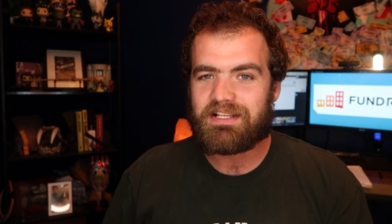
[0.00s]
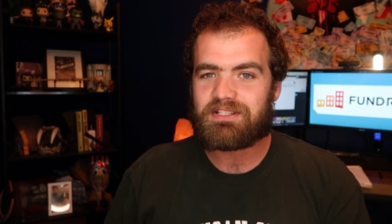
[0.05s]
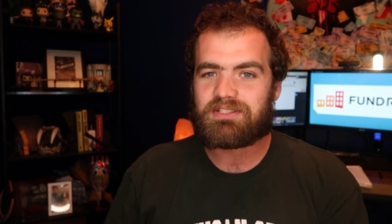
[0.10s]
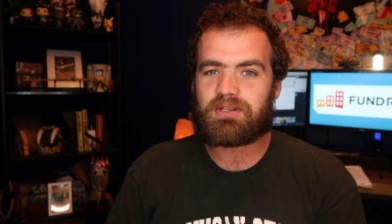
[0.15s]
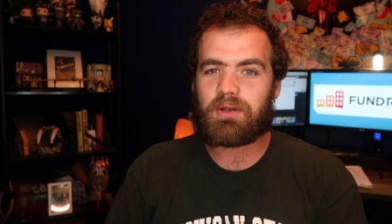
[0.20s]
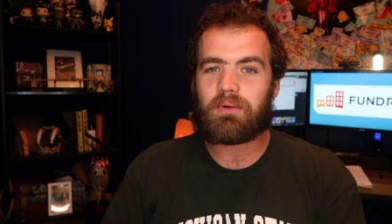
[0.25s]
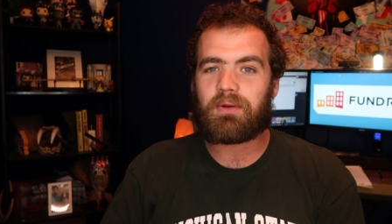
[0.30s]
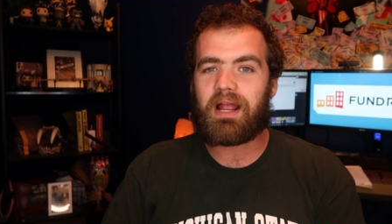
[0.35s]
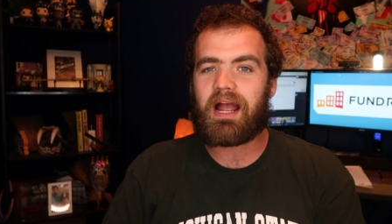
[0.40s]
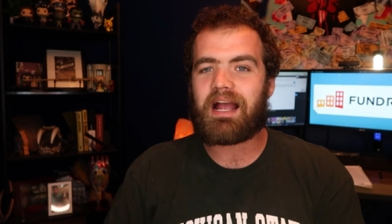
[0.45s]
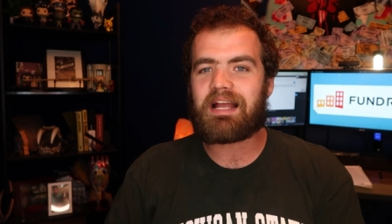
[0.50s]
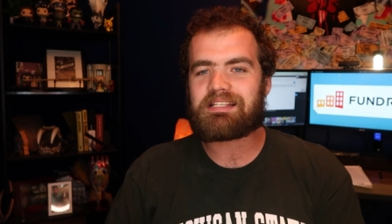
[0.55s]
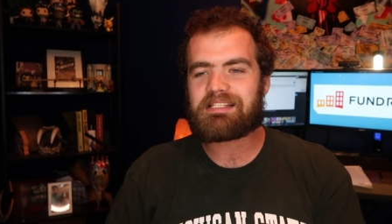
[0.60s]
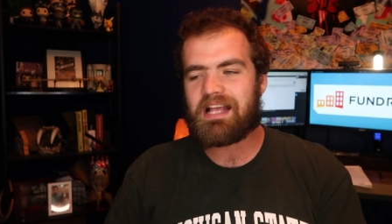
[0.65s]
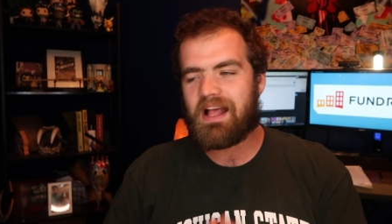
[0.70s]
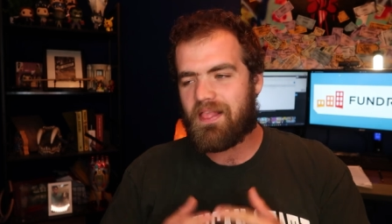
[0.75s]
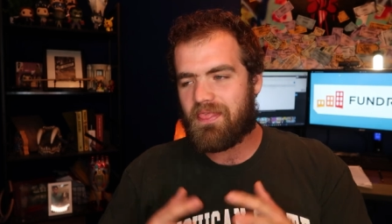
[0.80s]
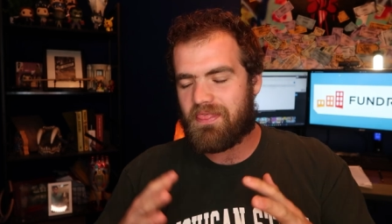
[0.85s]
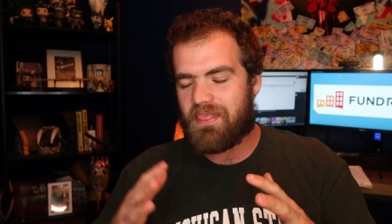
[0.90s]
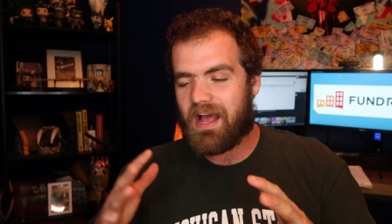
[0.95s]
So guys,
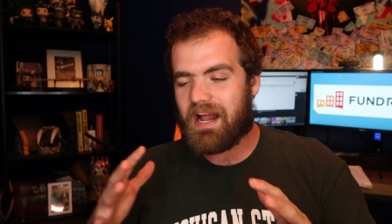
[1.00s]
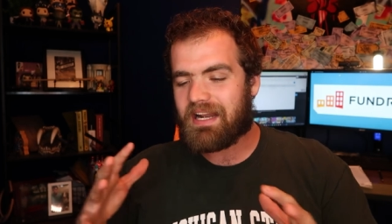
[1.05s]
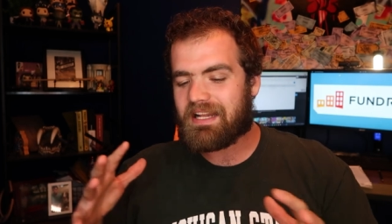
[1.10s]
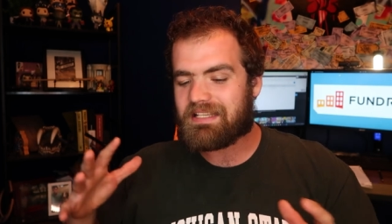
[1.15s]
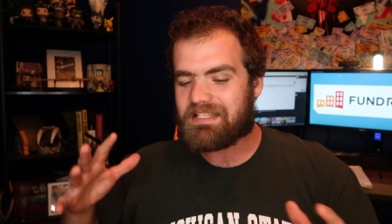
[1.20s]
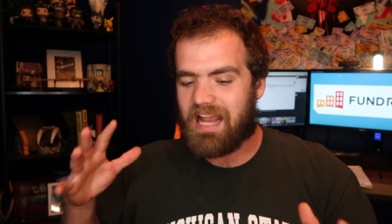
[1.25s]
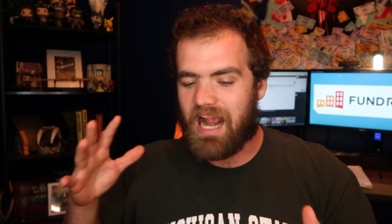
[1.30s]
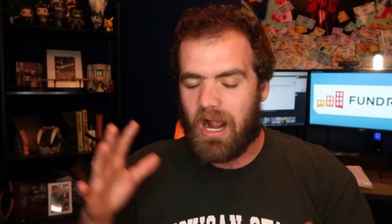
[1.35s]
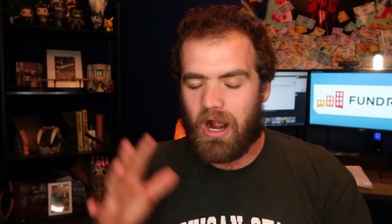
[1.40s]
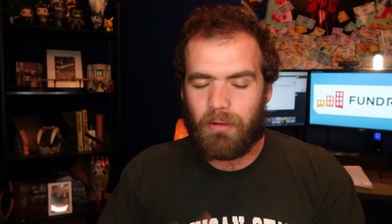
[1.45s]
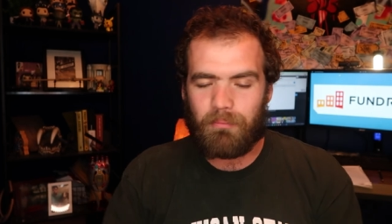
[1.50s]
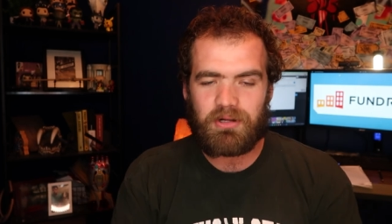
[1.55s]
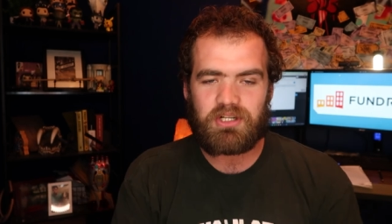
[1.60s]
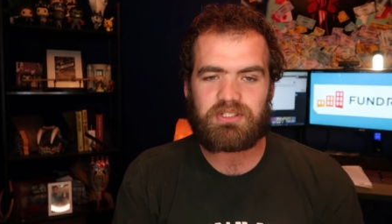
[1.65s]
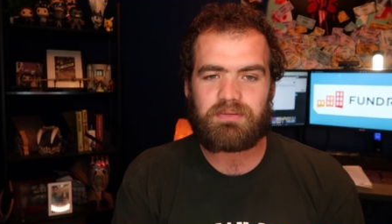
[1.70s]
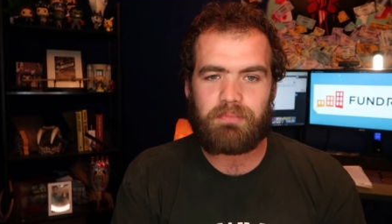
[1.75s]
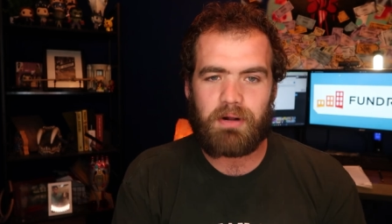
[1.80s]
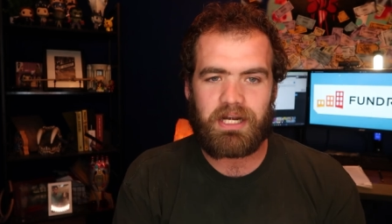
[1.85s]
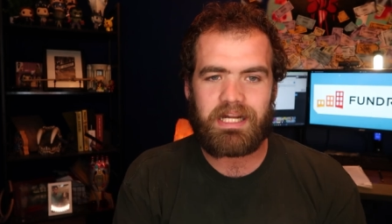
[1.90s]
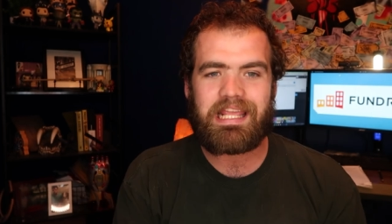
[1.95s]
that is how
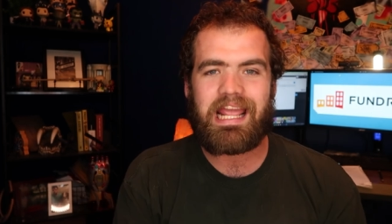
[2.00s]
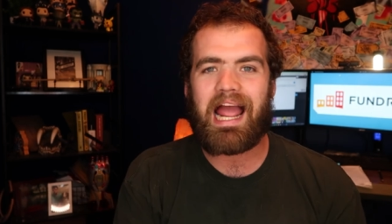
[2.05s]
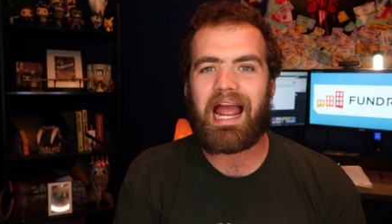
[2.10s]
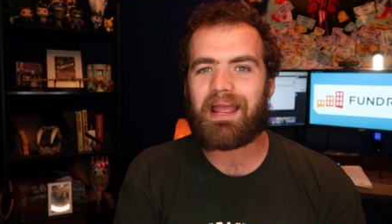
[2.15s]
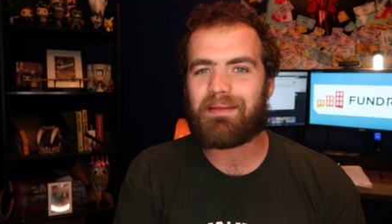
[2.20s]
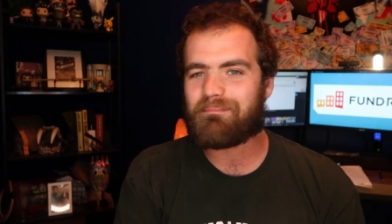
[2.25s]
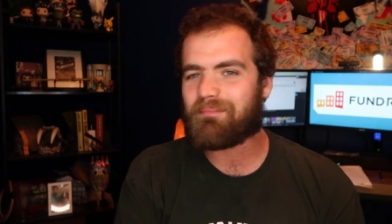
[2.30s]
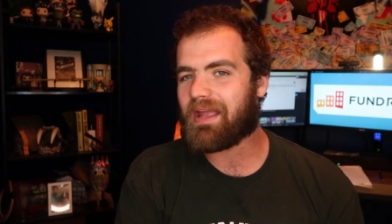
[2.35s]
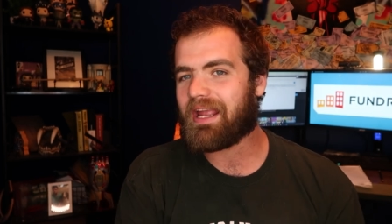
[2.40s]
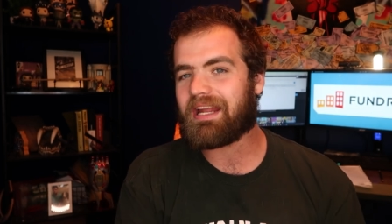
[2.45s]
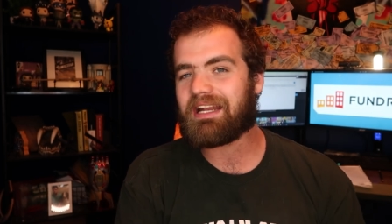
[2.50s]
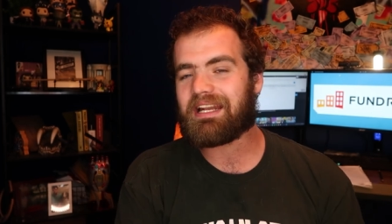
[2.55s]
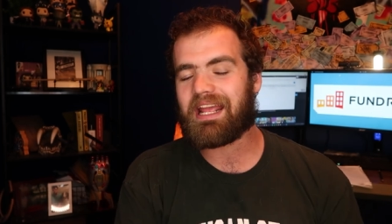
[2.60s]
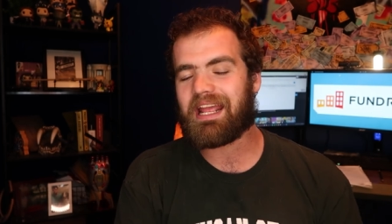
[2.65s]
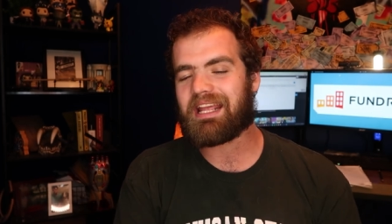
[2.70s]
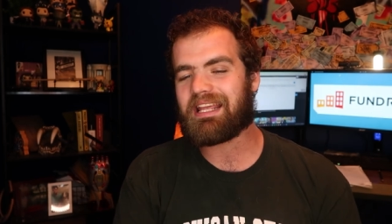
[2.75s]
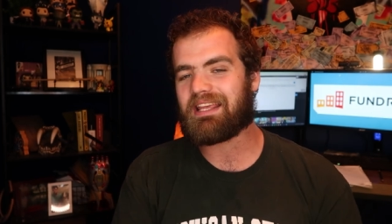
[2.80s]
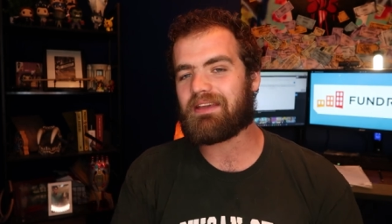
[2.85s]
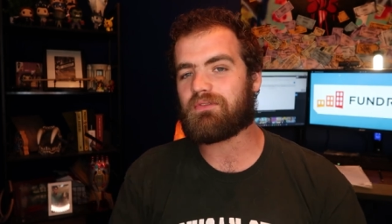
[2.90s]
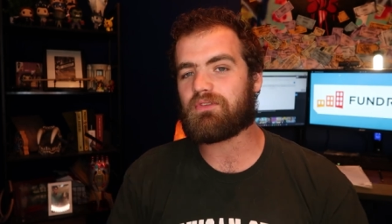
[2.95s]
much money I made
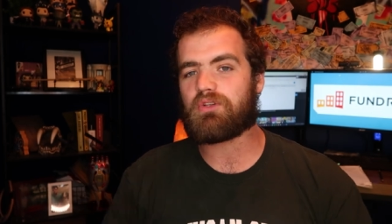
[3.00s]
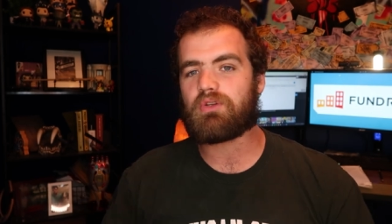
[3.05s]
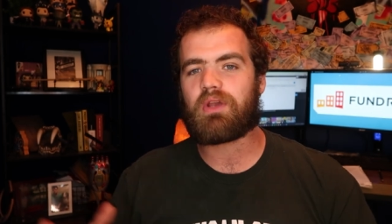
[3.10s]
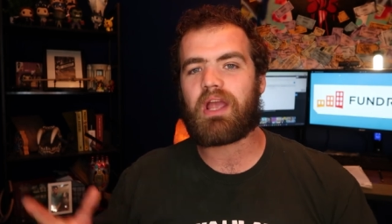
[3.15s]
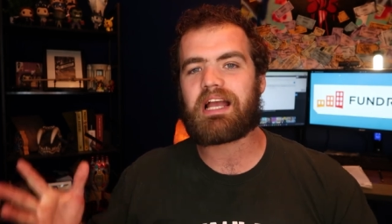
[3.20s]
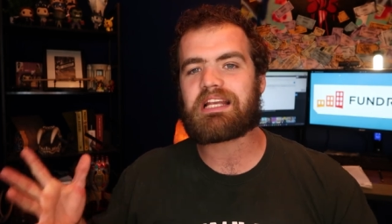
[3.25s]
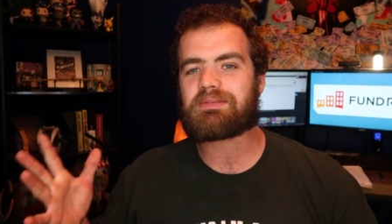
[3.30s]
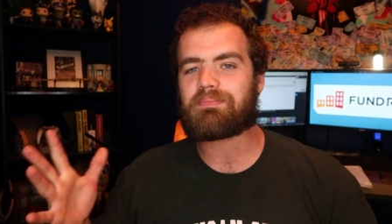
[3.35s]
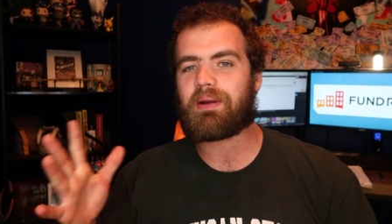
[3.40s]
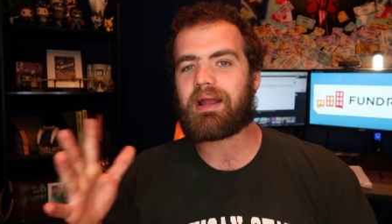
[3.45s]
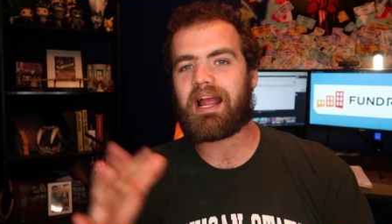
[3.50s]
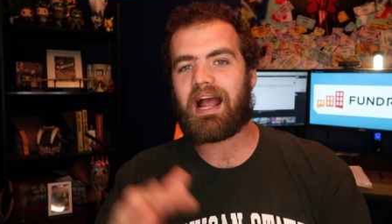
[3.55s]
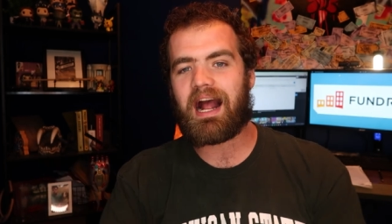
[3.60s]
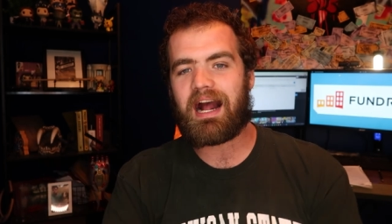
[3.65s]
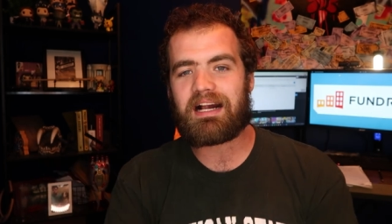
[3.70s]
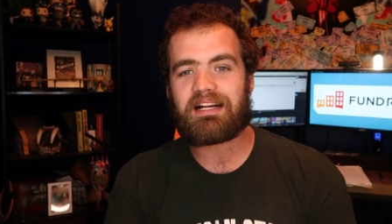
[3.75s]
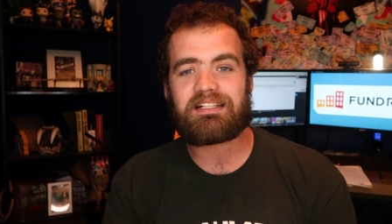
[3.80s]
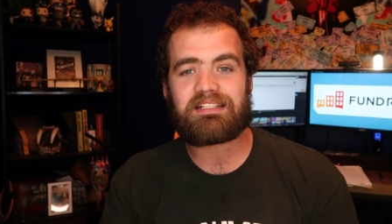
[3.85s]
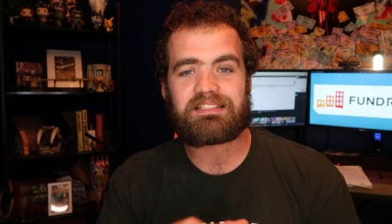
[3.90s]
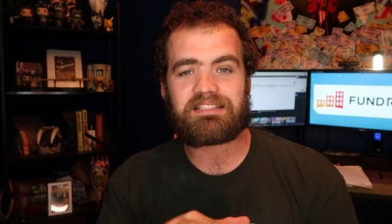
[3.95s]
and giving you guys my
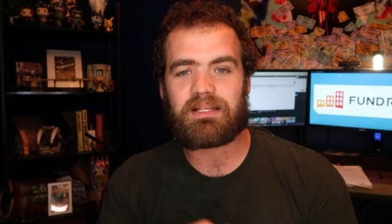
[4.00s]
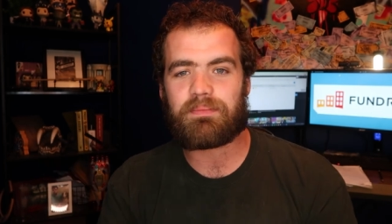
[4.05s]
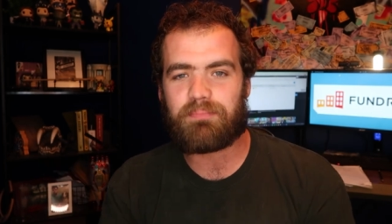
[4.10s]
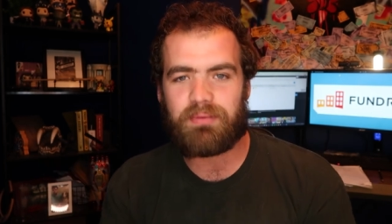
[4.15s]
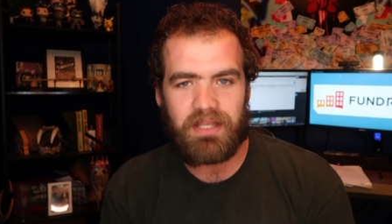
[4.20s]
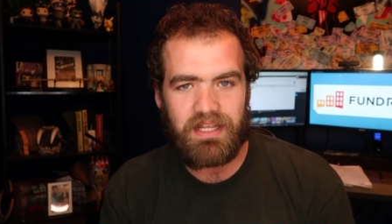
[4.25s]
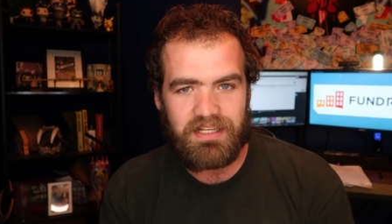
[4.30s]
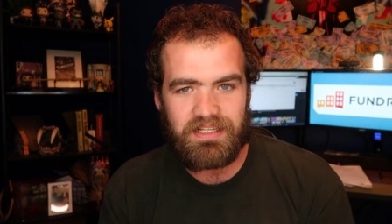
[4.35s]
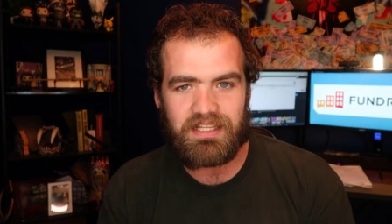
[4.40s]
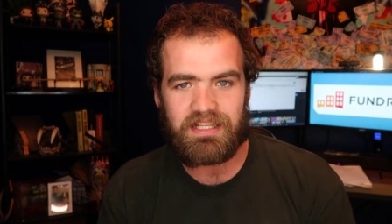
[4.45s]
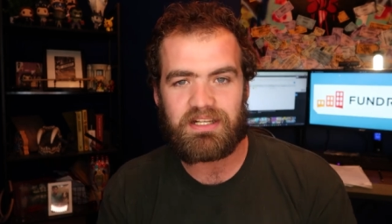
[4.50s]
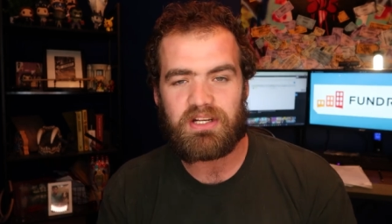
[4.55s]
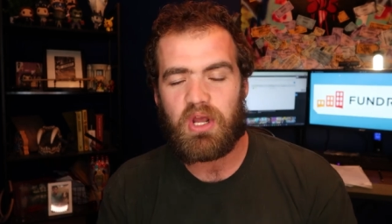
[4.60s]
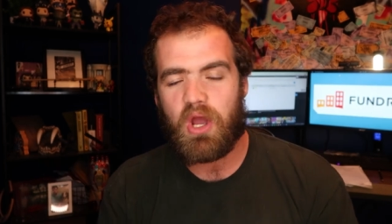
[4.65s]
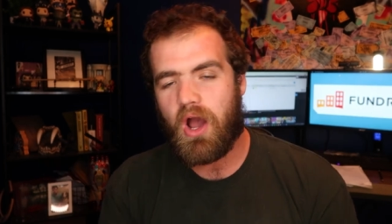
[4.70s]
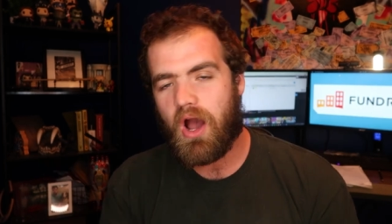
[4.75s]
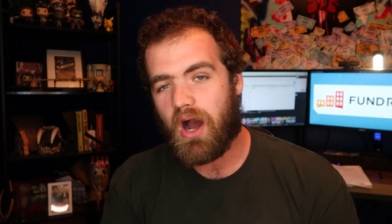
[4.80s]
honest opinion